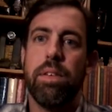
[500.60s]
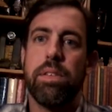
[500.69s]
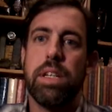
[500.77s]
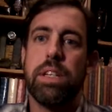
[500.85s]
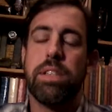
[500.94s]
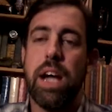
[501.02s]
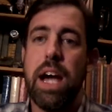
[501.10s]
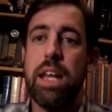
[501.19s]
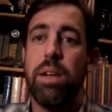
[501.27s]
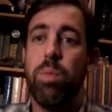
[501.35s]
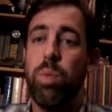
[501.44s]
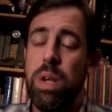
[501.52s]

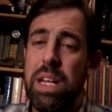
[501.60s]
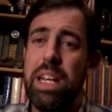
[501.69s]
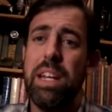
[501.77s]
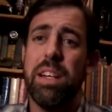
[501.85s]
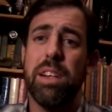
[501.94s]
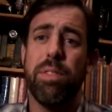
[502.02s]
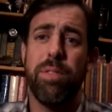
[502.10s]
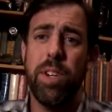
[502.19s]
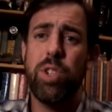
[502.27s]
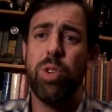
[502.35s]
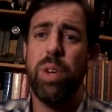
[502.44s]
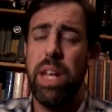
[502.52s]
decided we need an
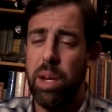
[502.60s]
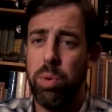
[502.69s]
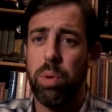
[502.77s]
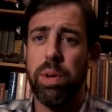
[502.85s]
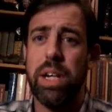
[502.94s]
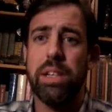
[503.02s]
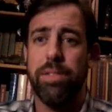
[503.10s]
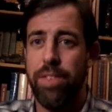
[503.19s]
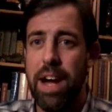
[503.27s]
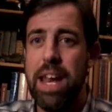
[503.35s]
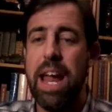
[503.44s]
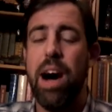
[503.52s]
official inquiry to
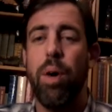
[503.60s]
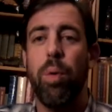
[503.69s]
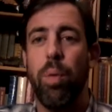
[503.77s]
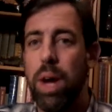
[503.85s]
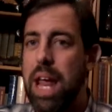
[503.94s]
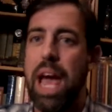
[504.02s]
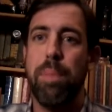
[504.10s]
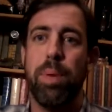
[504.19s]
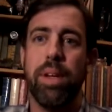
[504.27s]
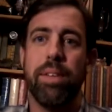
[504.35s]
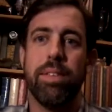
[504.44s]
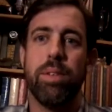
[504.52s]
find out what
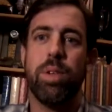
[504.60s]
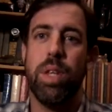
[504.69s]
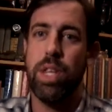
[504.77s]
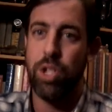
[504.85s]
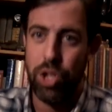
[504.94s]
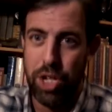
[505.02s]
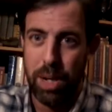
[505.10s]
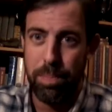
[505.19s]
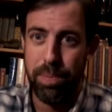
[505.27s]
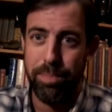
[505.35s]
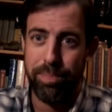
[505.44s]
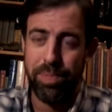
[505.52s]
happened to this
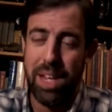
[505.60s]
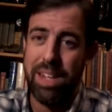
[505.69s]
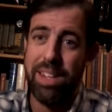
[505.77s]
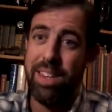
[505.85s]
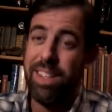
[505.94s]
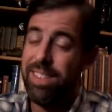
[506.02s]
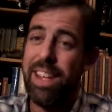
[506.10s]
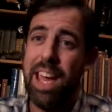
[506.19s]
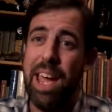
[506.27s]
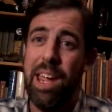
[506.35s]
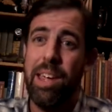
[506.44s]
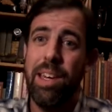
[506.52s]
ship. And to this
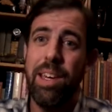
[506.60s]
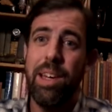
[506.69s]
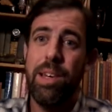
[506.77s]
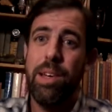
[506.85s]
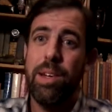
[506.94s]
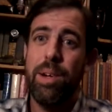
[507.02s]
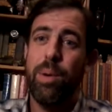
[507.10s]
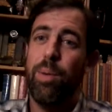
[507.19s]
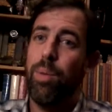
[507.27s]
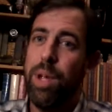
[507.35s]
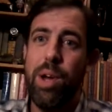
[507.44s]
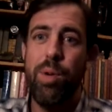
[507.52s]
day,
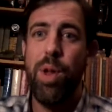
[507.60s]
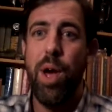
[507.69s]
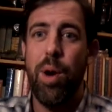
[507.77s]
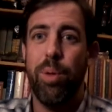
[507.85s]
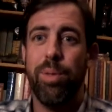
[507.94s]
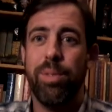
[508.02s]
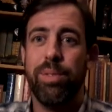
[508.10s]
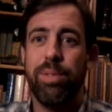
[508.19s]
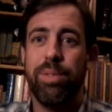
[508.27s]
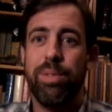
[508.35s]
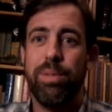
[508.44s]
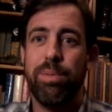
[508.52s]
we don't know.
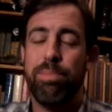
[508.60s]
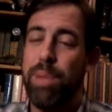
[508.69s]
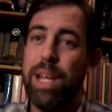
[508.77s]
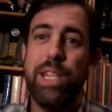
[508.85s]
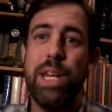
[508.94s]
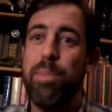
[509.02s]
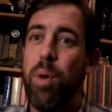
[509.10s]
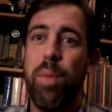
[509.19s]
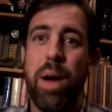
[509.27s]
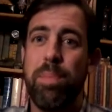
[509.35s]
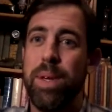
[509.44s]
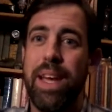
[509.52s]
Baychimo
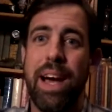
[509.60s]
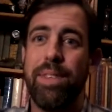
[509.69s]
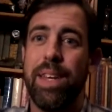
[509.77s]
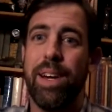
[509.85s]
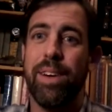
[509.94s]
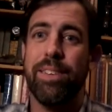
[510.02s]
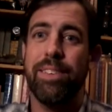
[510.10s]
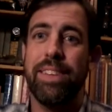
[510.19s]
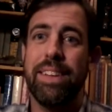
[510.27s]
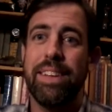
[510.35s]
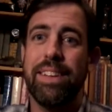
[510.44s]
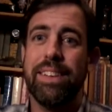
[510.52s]
might be out there.
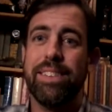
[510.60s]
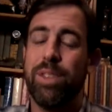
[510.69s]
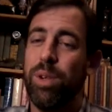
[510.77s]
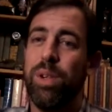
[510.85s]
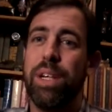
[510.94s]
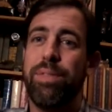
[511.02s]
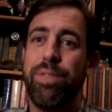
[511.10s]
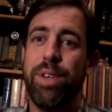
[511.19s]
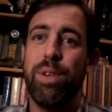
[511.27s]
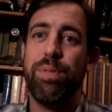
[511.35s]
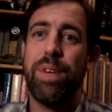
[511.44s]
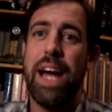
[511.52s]
So if
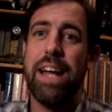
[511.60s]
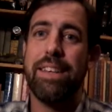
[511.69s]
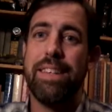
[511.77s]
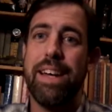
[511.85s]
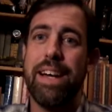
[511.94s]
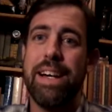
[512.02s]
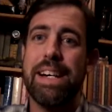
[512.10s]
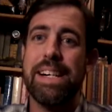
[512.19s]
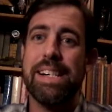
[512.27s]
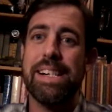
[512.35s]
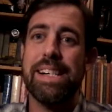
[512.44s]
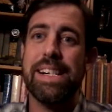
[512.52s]
you've got a